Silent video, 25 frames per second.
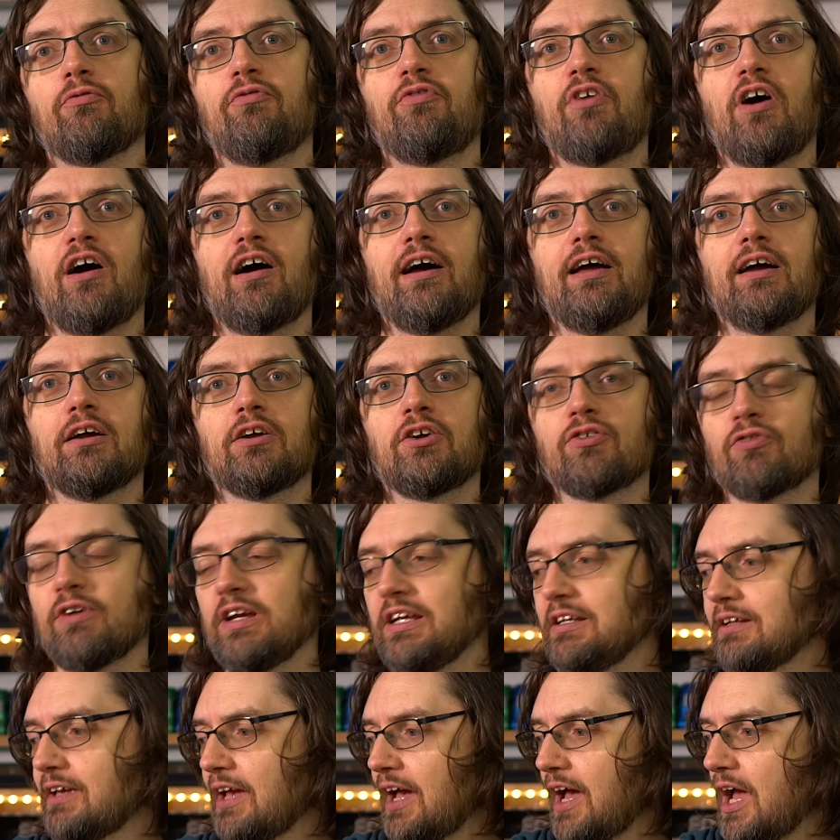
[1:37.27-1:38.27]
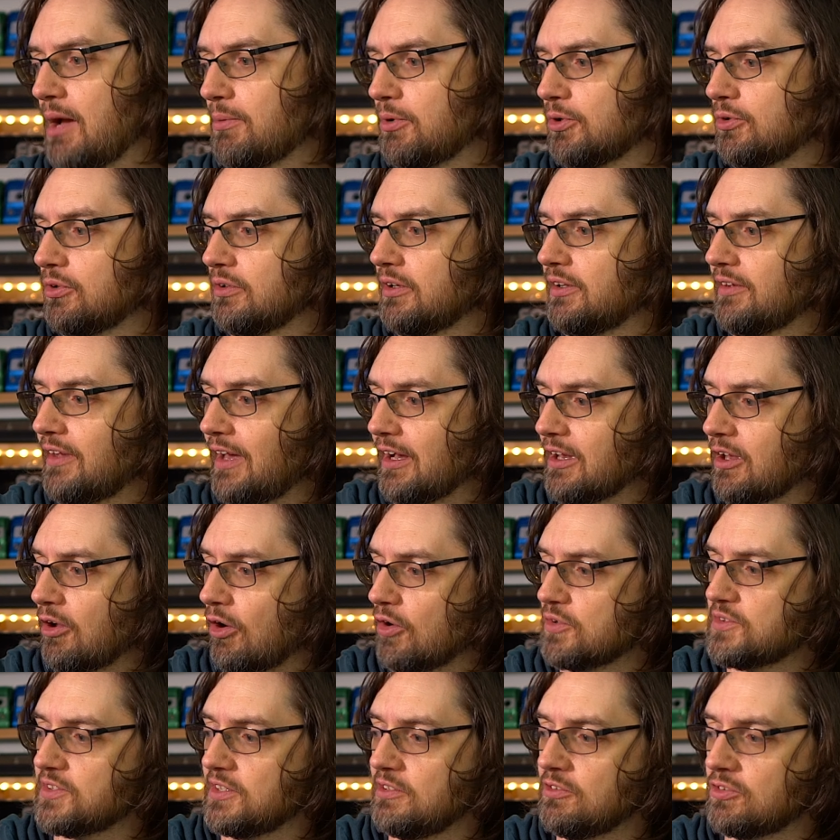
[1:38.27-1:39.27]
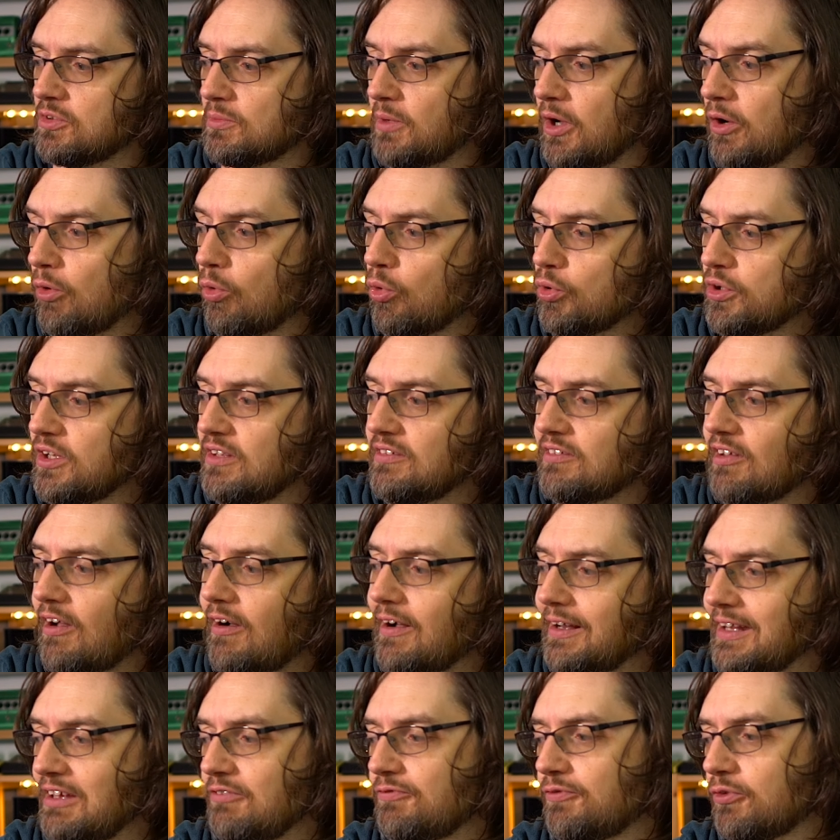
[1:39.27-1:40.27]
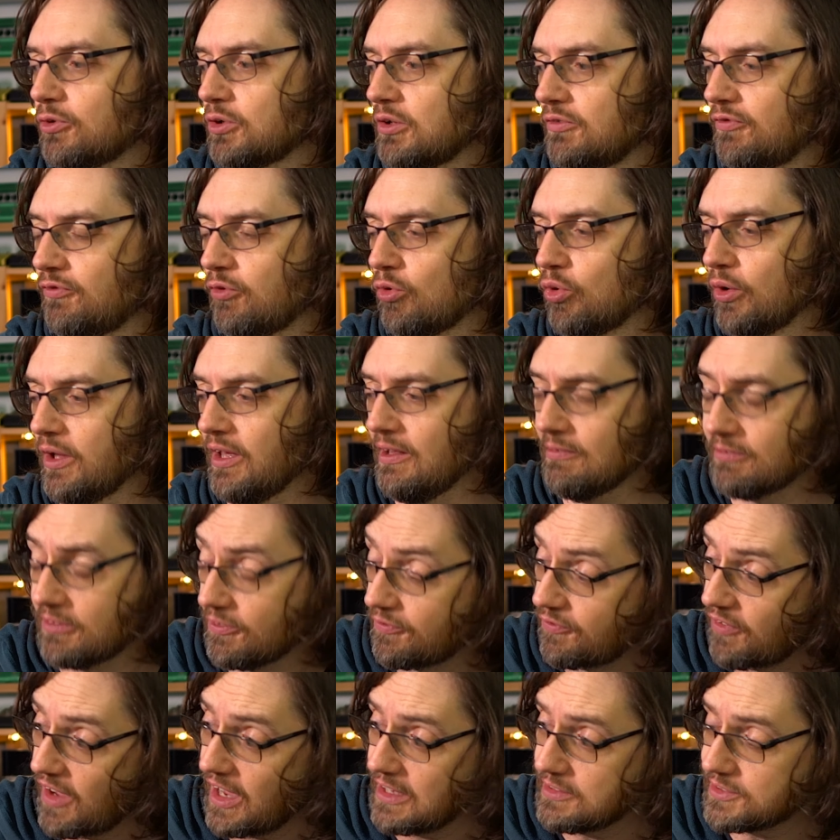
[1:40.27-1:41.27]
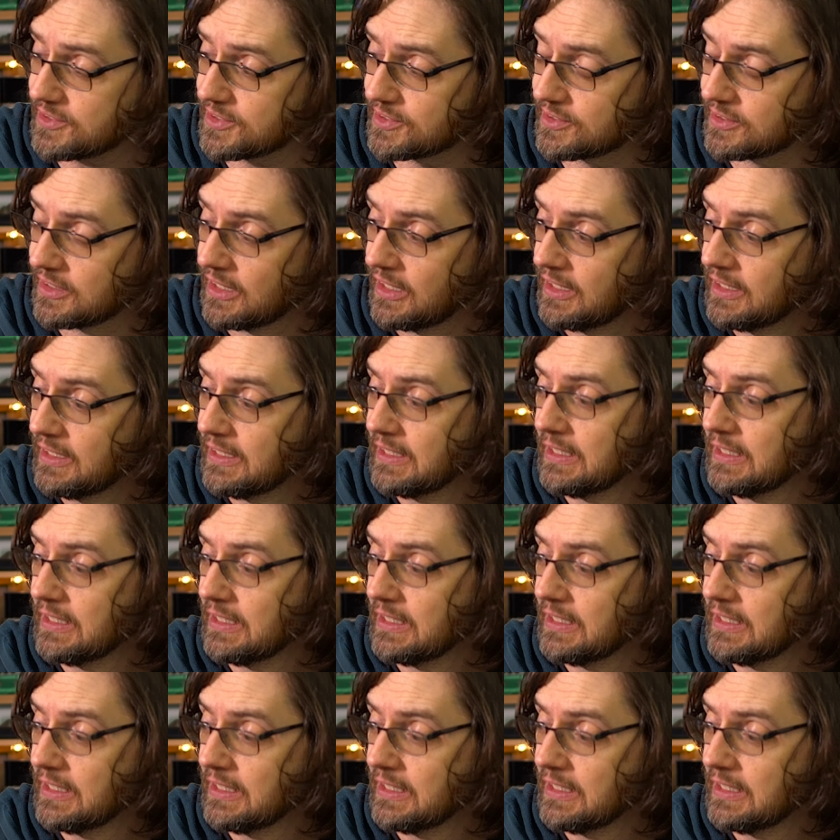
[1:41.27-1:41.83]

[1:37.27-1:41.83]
via green cable that goes into my Audient ID44 interface,